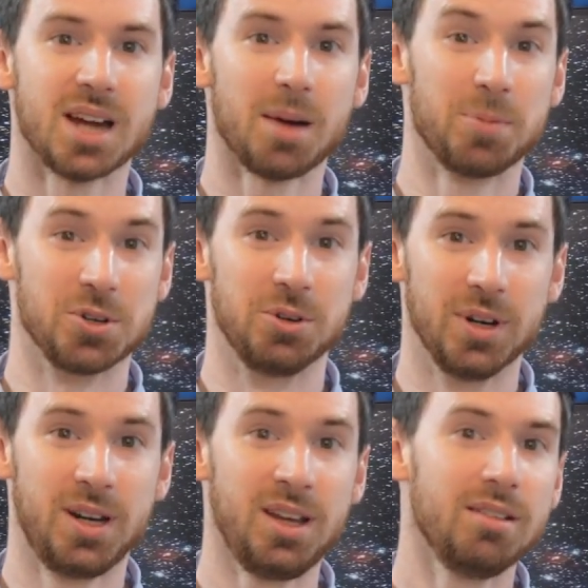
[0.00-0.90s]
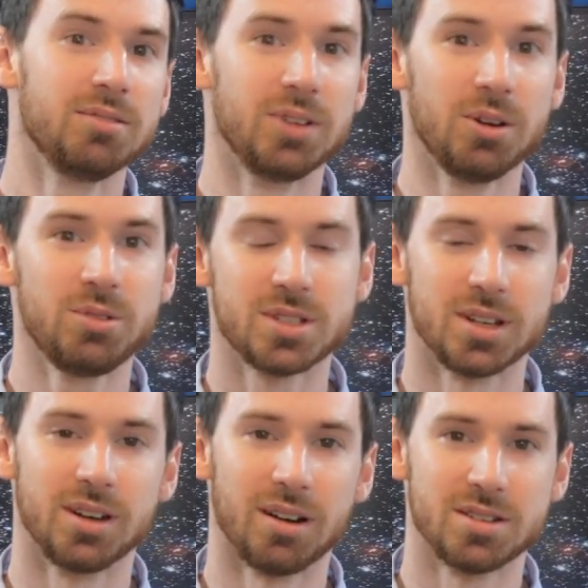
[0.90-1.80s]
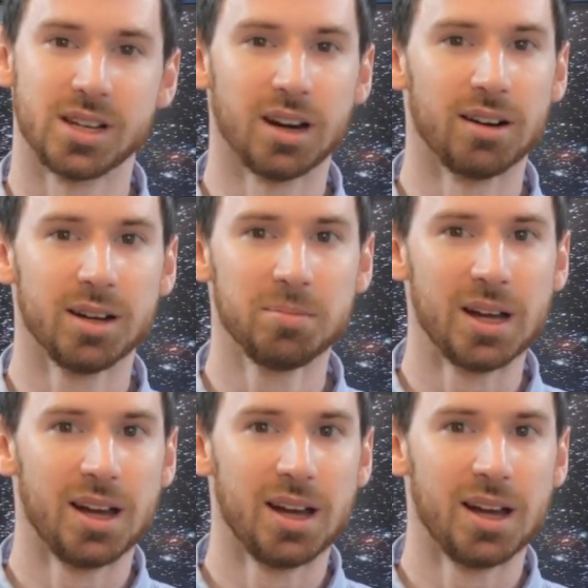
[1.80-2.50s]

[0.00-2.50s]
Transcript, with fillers: opportunity notes in our CRM